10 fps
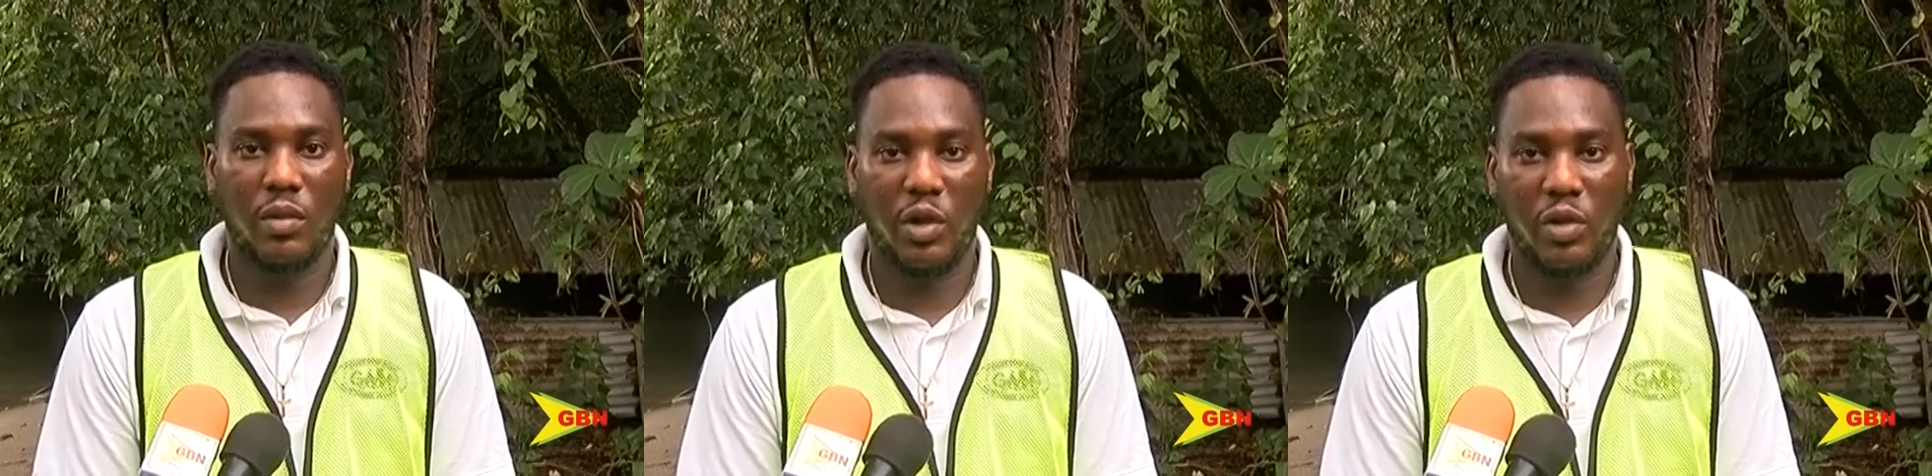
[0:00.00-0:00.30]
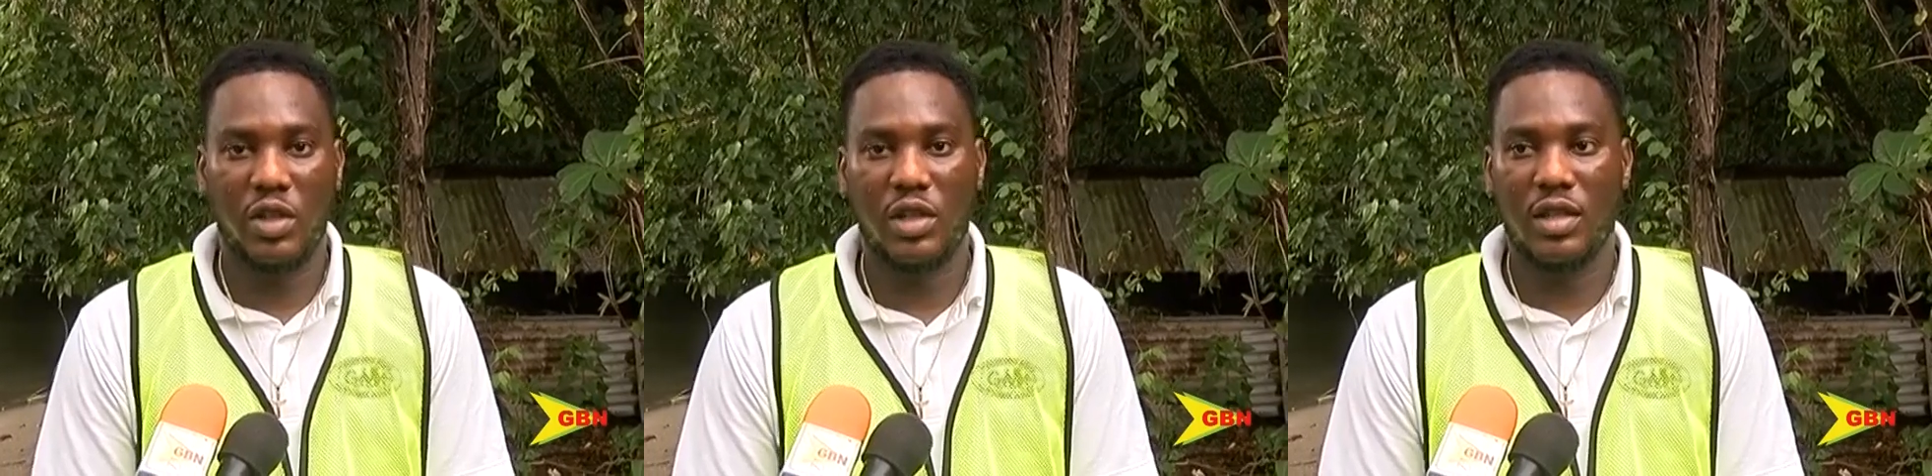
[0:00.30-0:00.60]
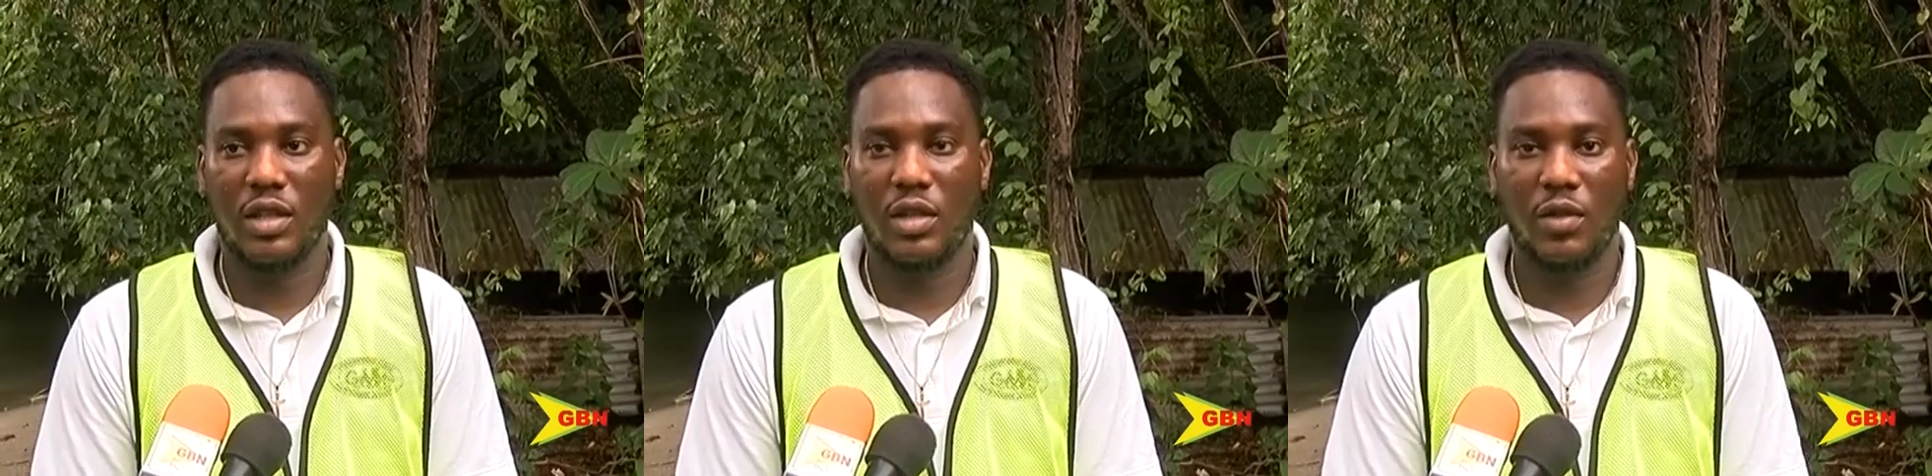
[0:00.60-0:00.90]
be crushed
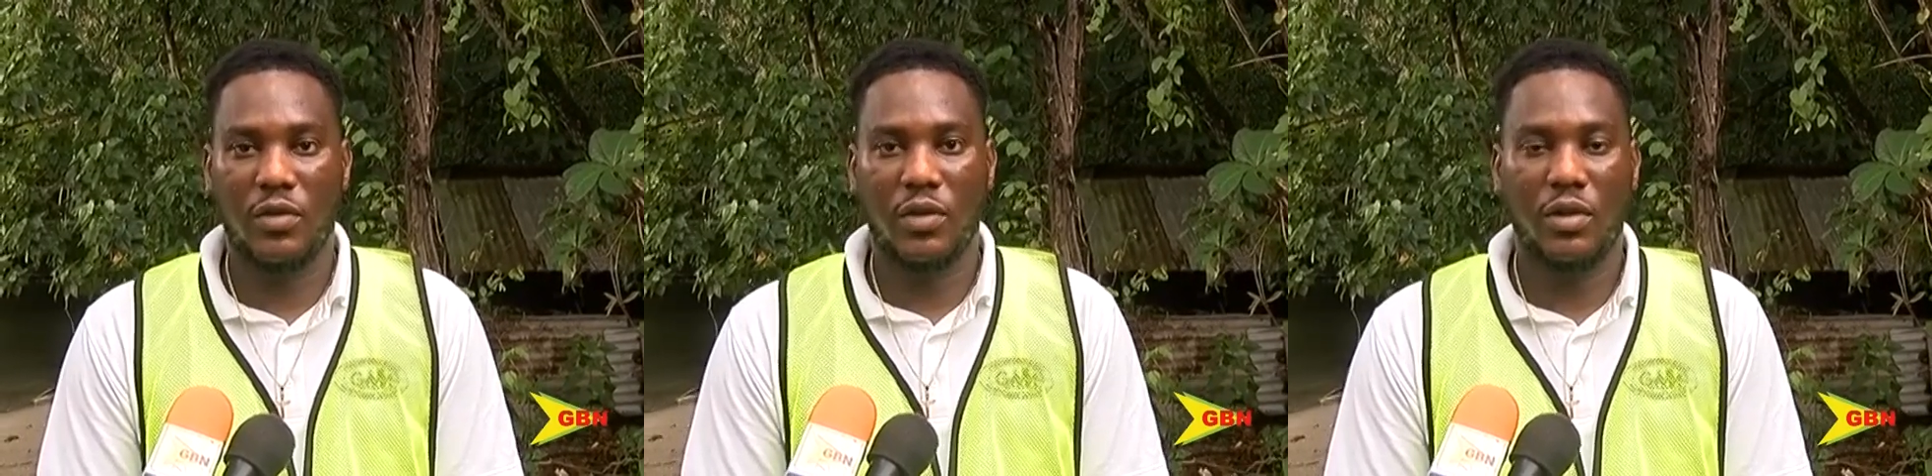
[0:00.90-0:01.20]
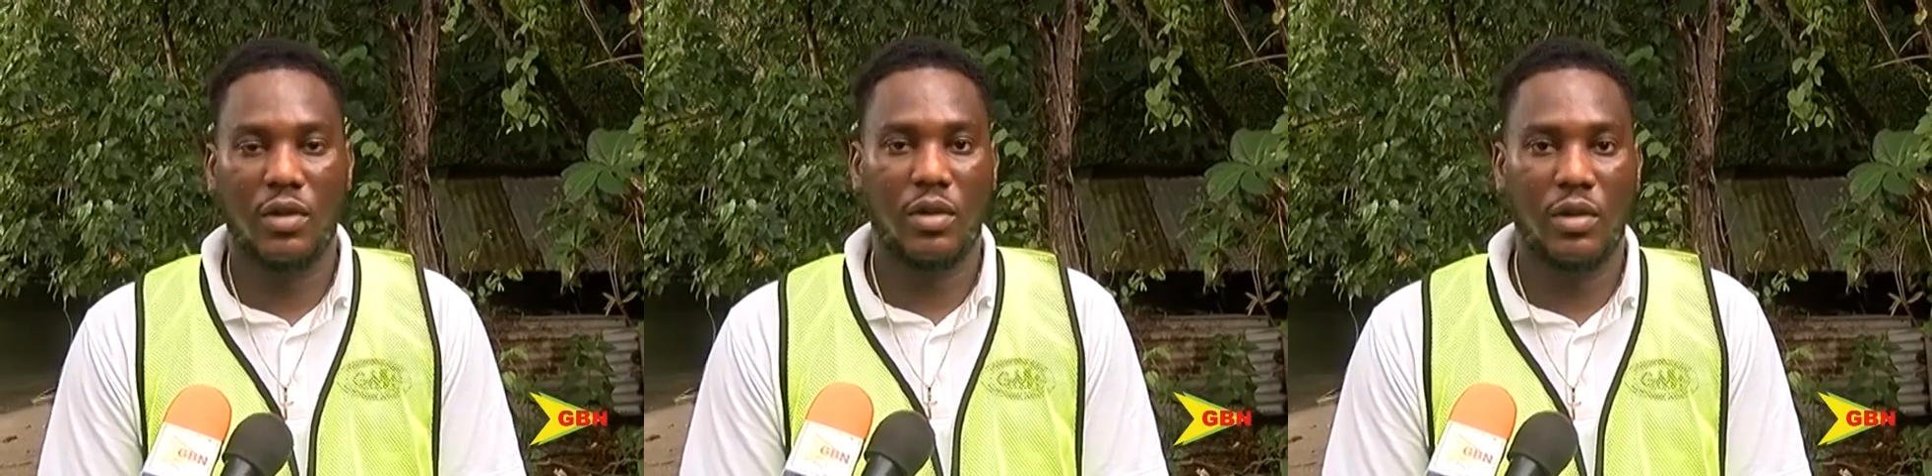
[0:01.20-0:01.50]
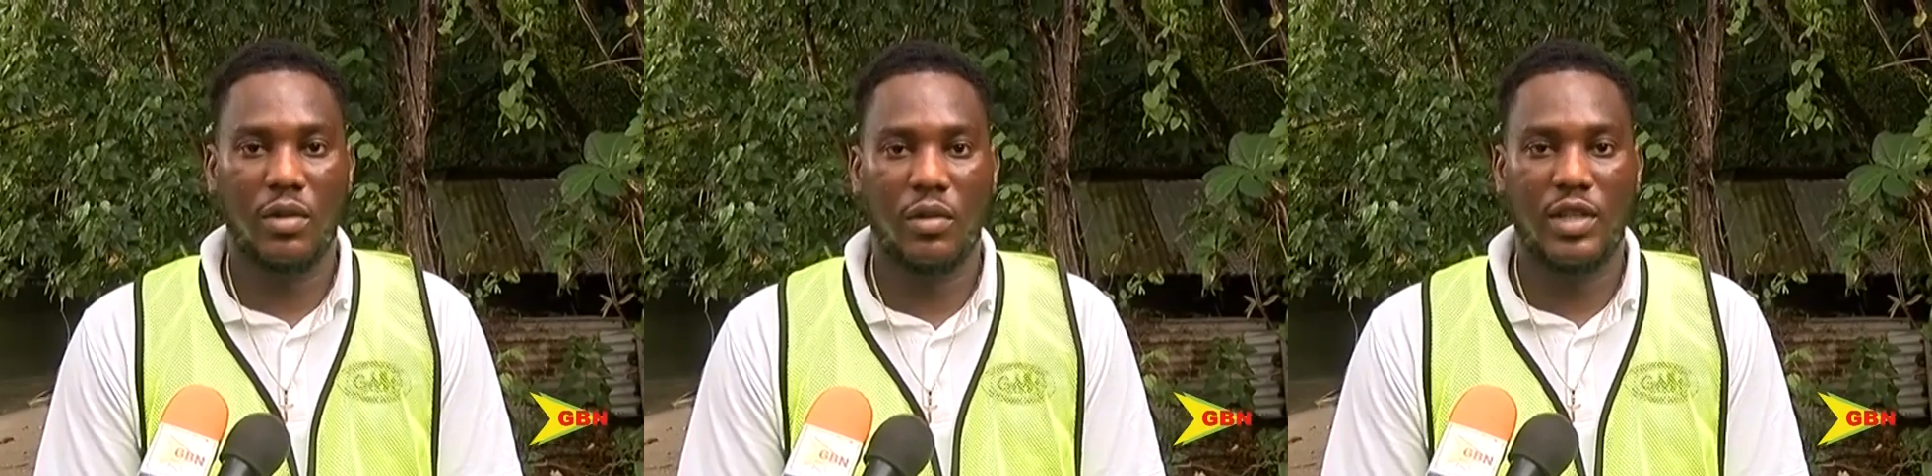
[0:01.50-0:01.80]
and sent out for
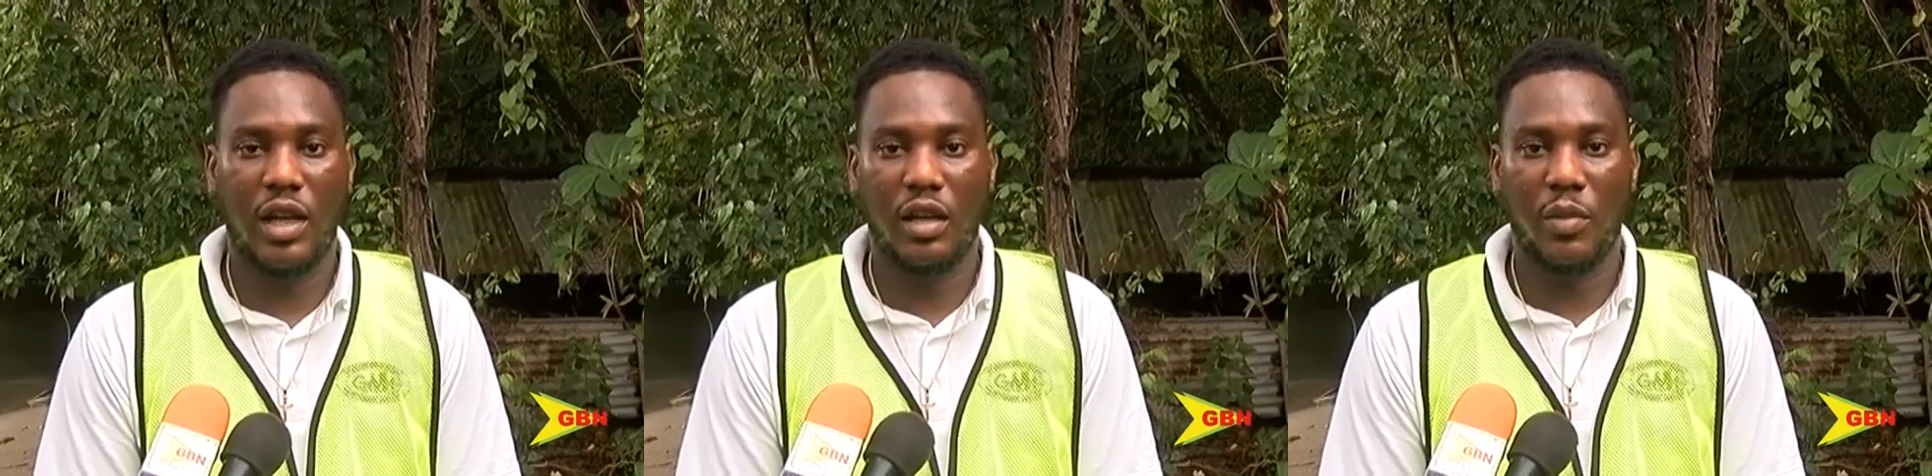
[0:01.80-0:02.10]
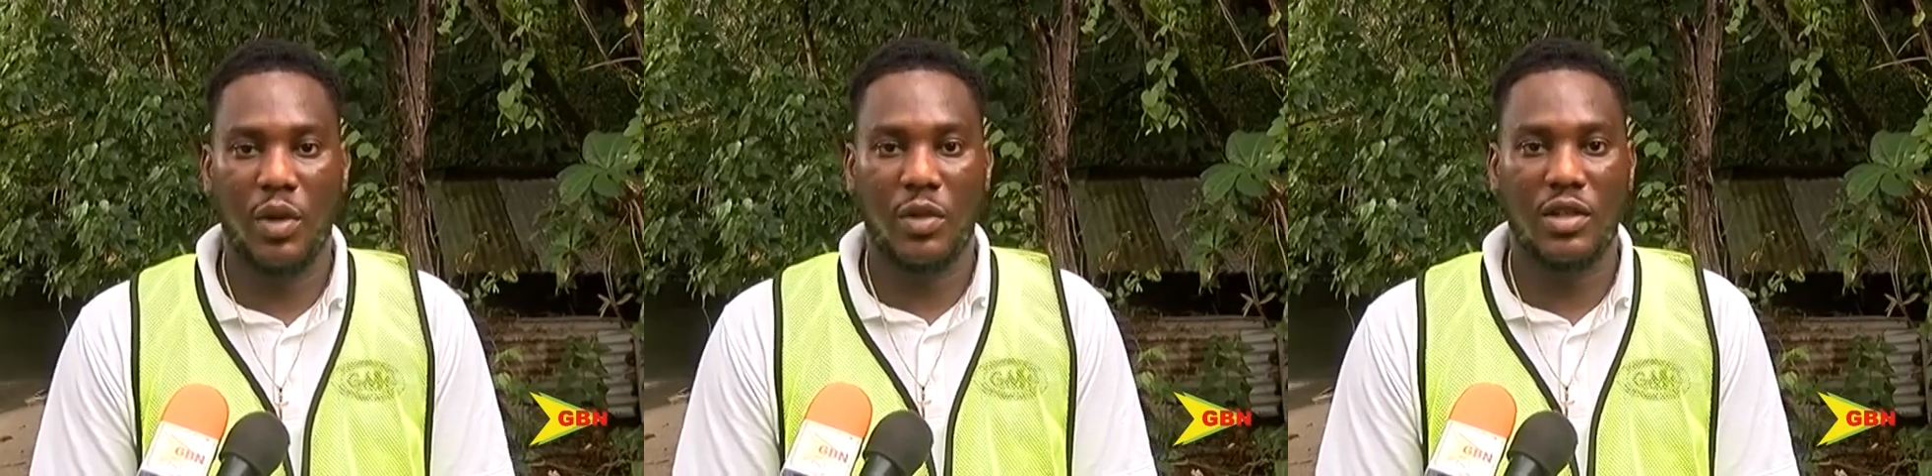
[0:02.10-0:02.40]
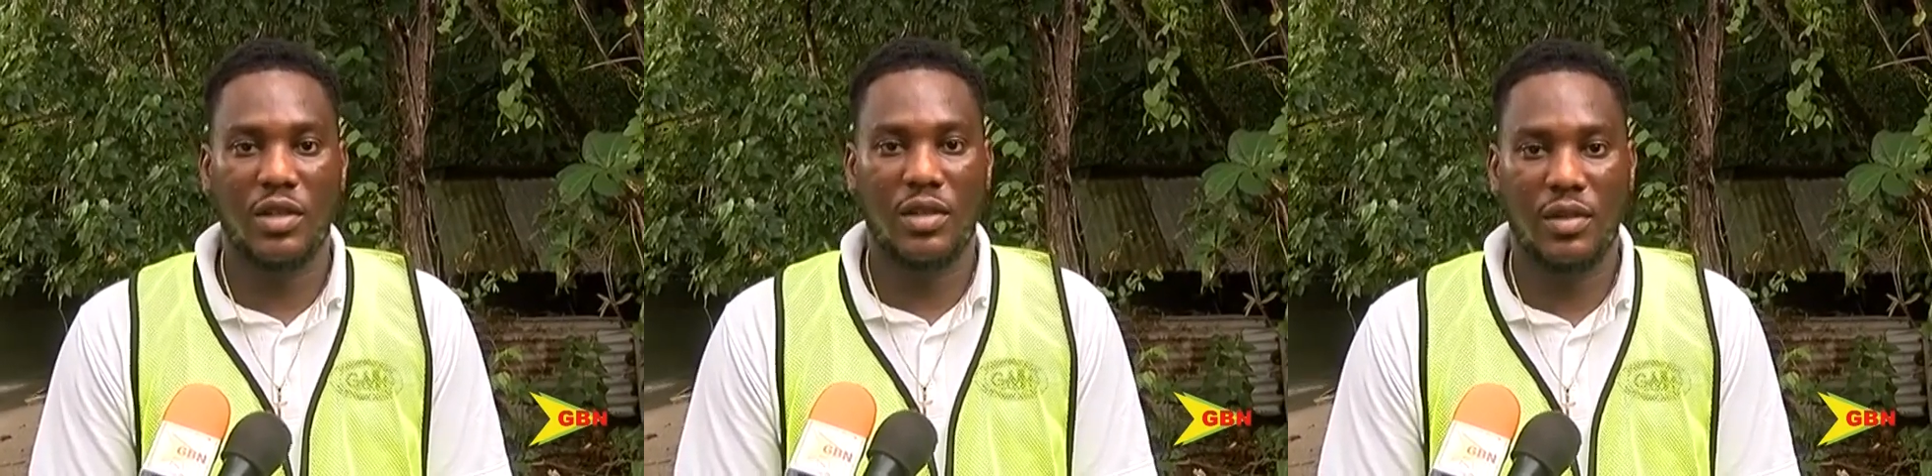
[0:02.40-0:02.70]
recycling
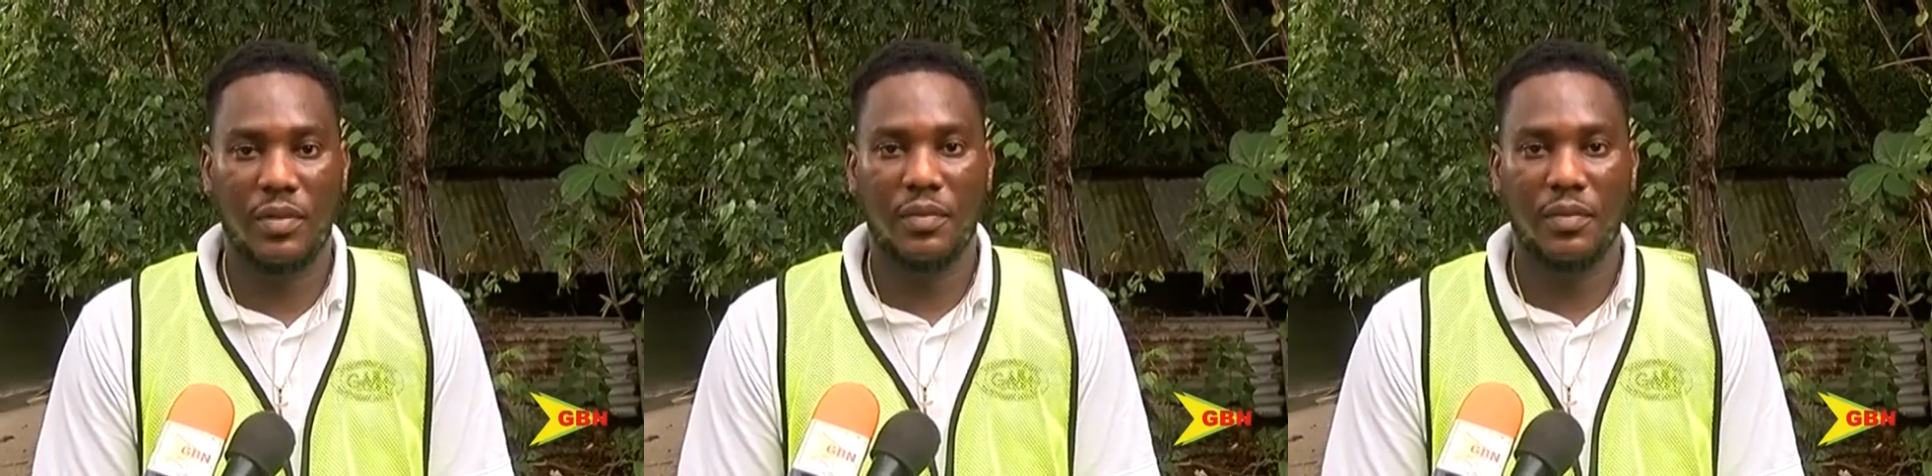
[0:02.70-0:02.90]
purposes.